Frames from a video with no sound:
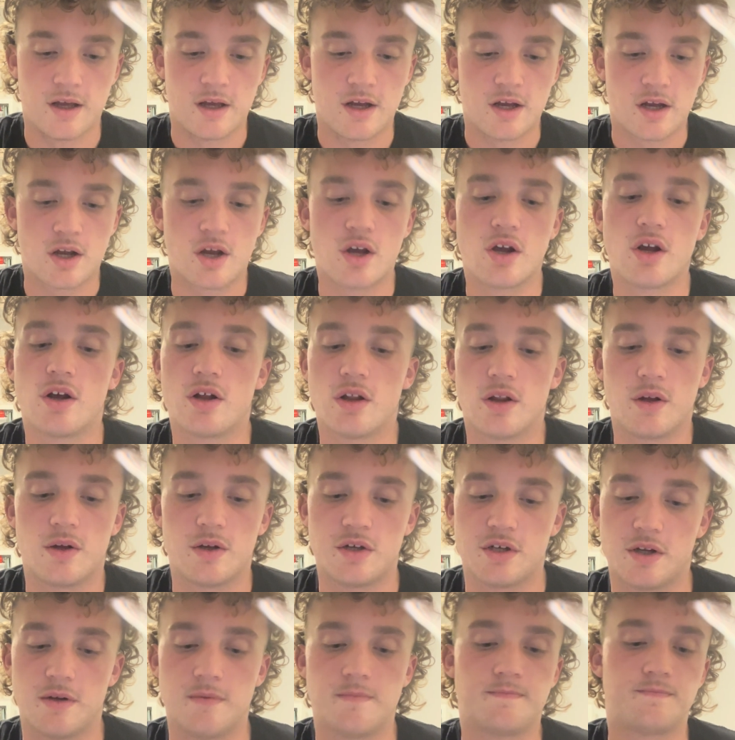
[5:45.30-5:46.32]

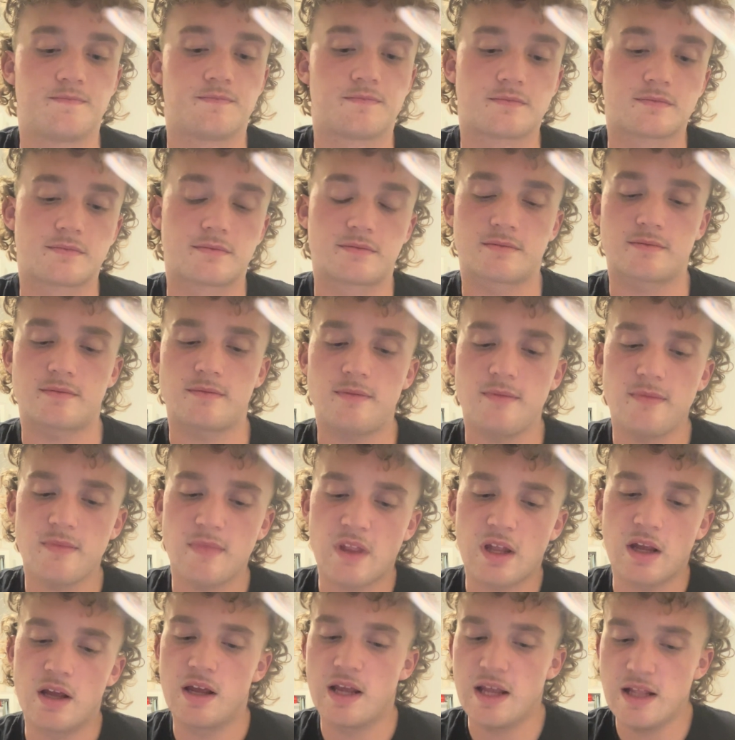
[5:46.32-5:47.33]
Conclusion.
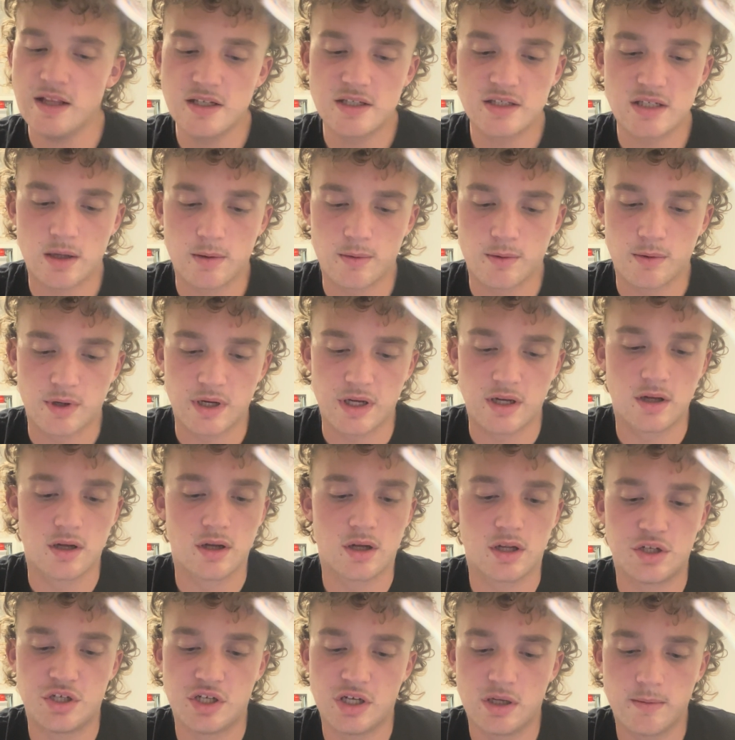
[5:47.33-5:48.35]
In summary,
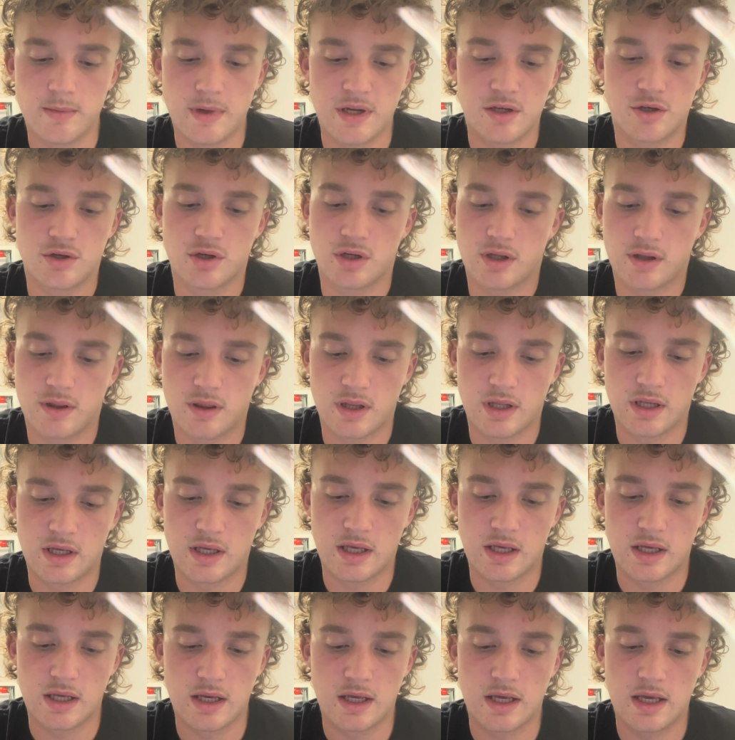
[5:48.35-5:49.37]
geometric
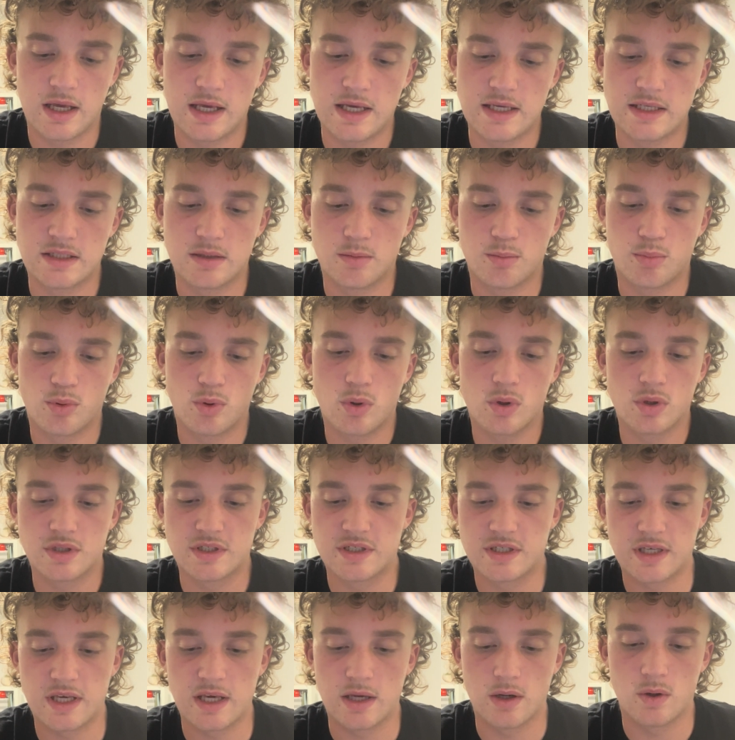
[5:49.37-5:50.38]
thinking is a broad
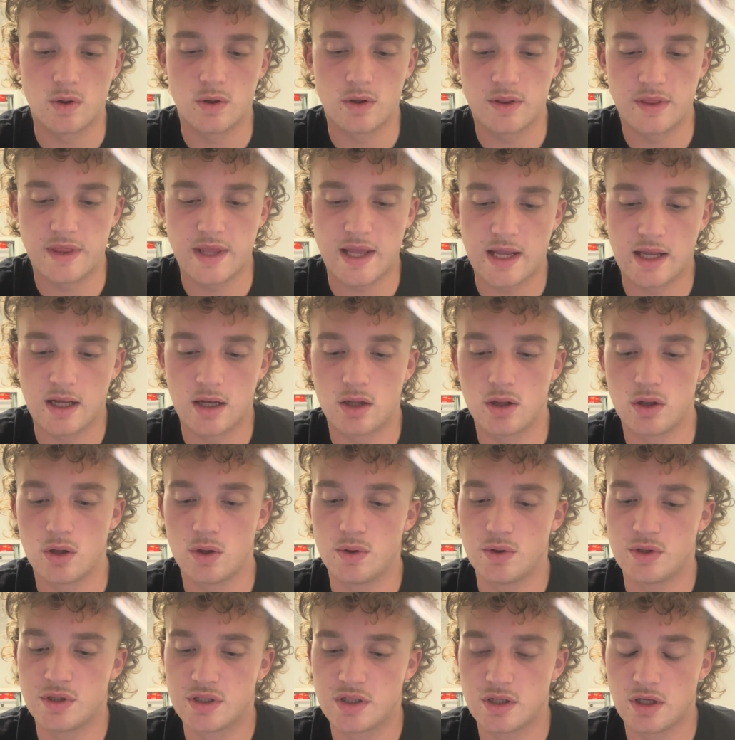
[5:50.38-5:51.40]
skill that
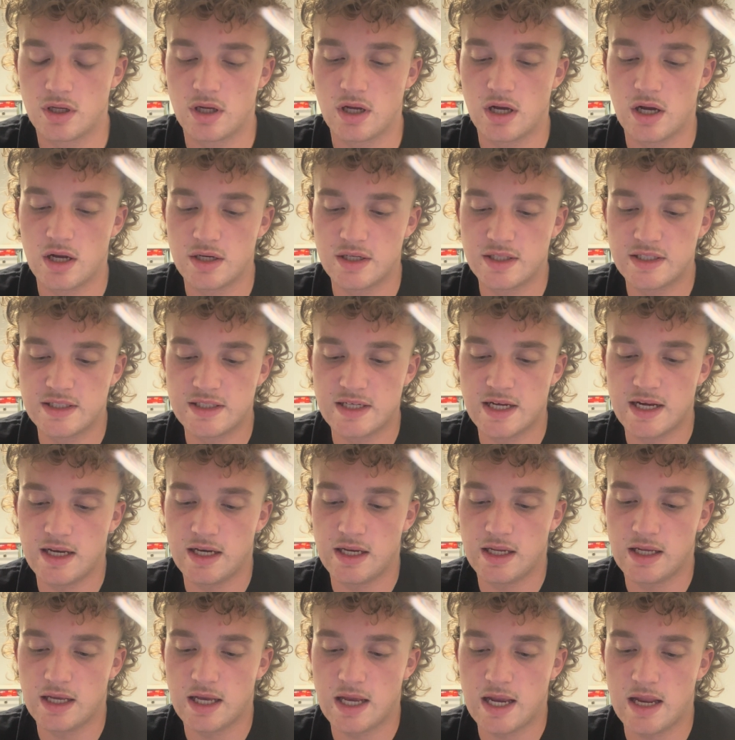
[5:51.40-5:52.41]
includes
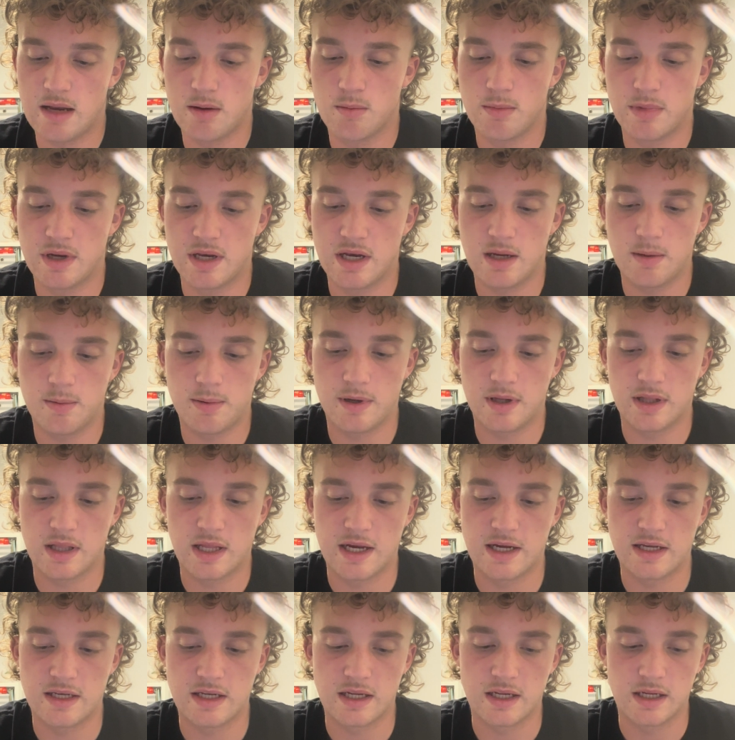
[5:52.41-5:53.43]
understanding and
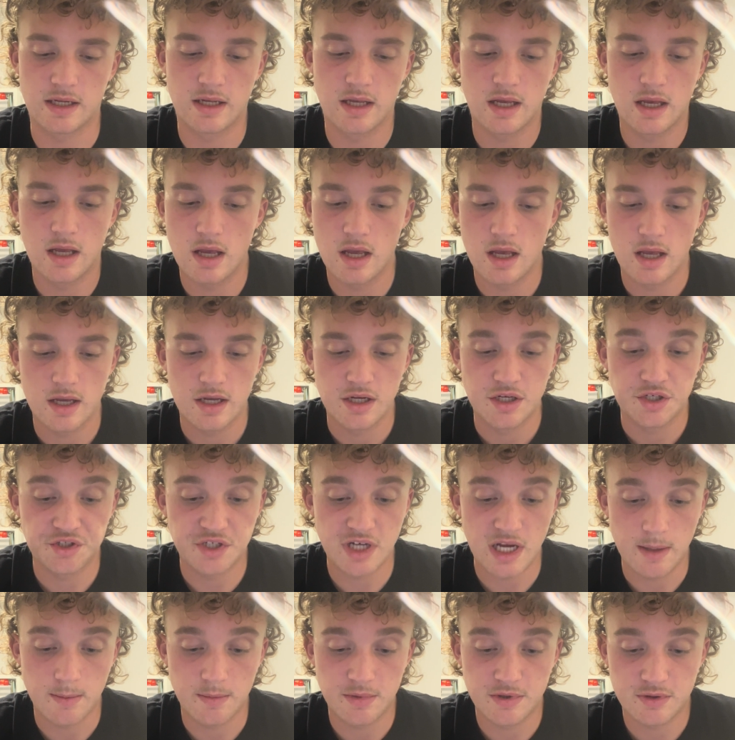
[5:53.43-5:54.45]
manipulating
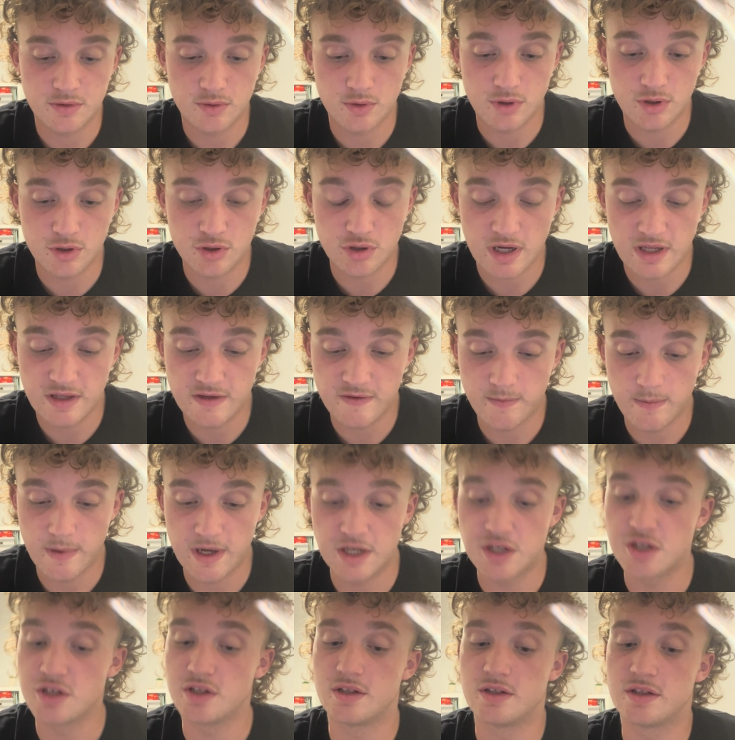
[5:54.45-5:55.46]
shapes through the
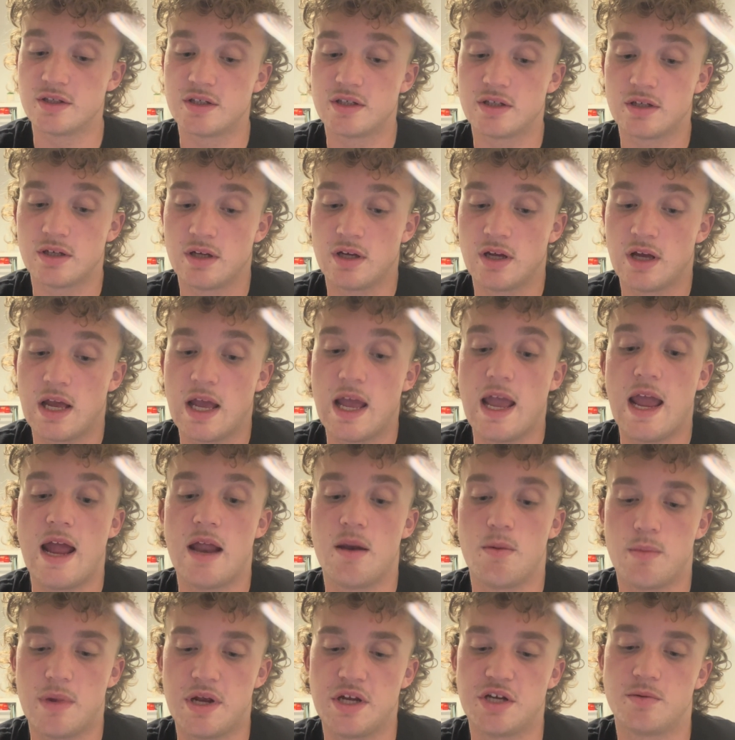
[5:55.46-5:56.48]
transformations
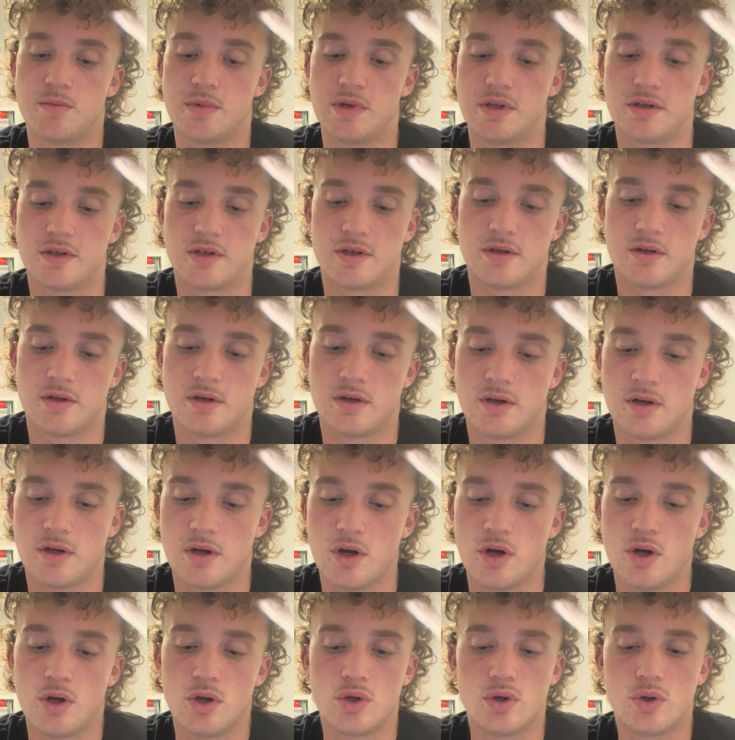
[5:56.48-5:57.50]
and measurements.
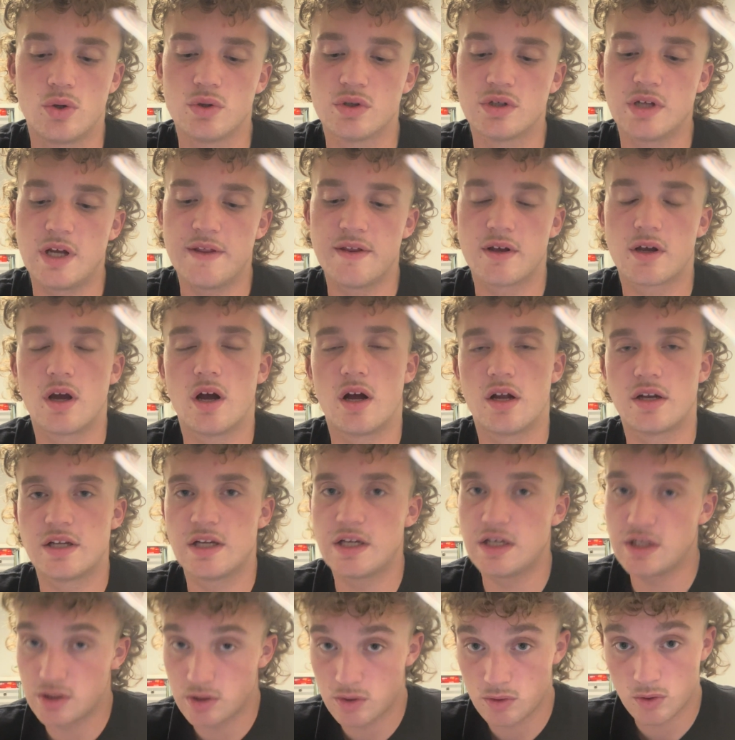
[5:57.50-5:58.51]
Tools like the
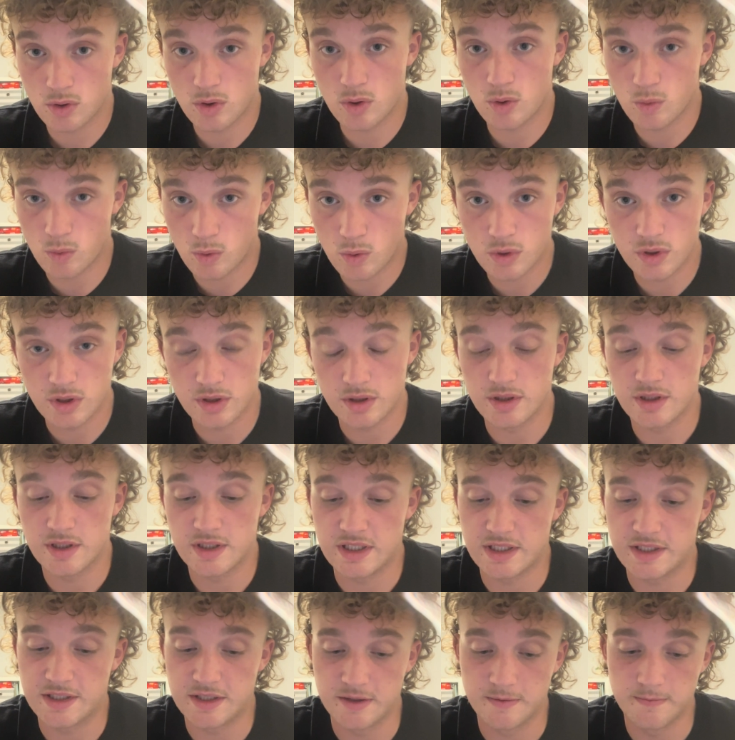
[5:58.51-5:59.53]
Cartesian coordinate
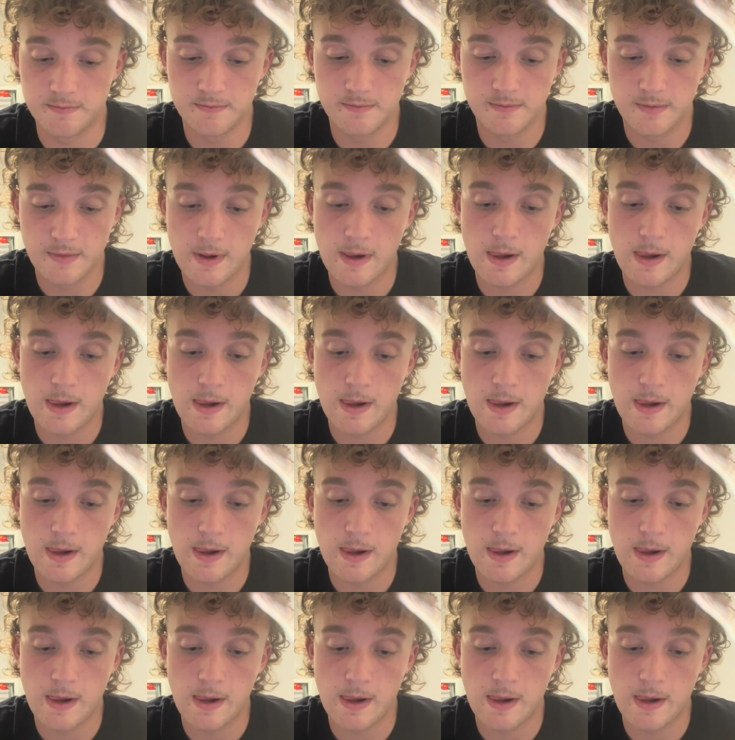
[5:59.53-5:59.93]
system